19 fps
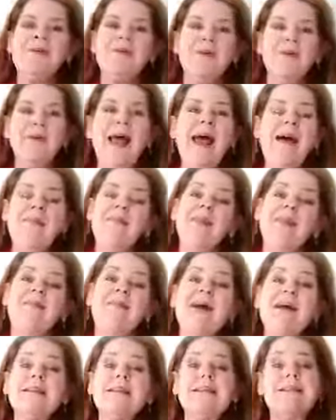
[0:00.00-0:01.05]
don't have the
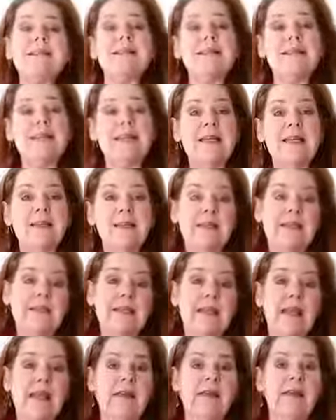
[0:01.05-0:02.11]
elasticity in the
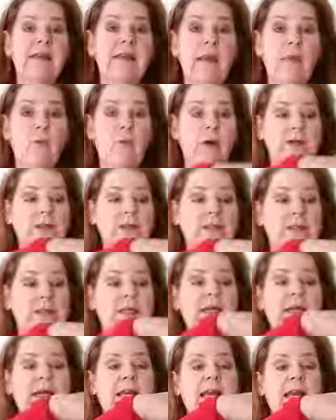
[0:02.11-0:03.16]
skin that they once
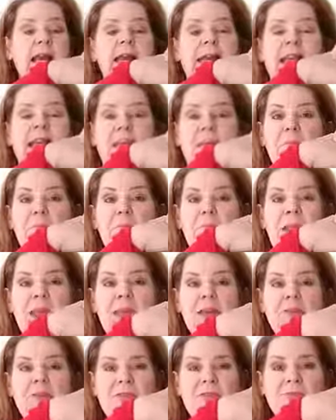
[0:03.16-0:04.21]
did, and it
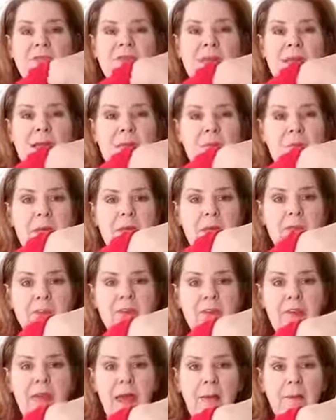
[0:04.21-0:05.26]
may just stay pinched
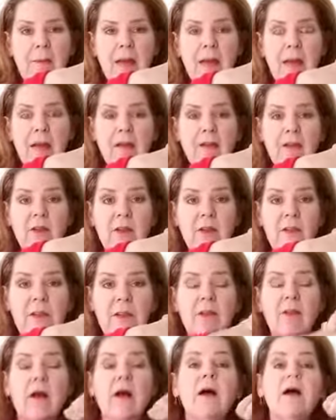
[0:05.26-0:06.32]
in that peak a little
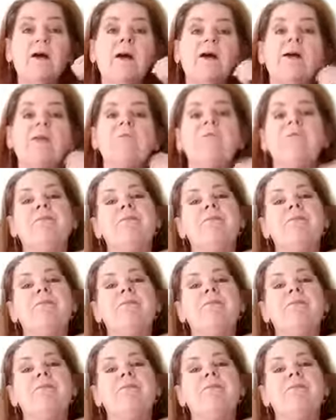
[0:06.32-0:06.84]
bit longer.